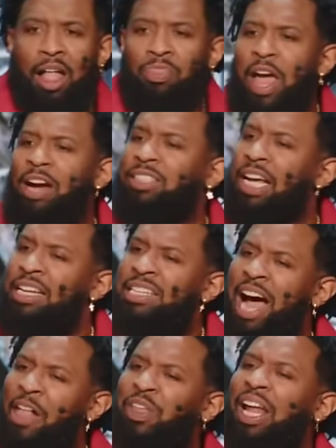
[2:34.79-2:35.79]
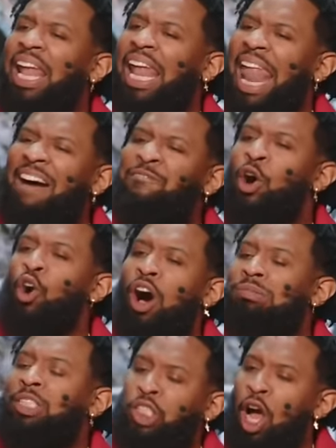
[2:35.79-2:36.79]
There's another level
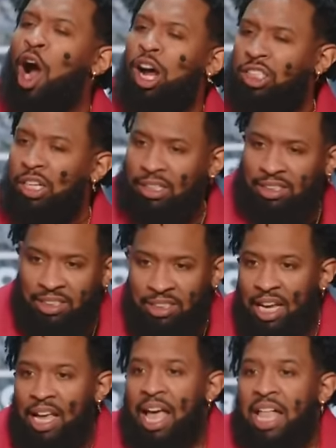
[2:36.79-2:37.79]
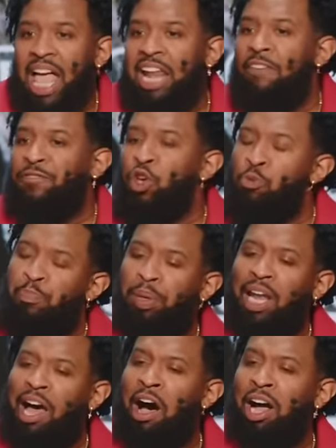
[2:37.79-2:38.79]
of chargers that if you
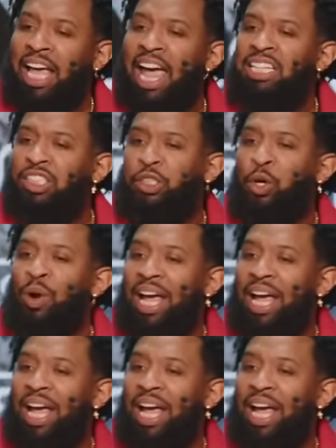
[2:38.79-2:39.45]
plug into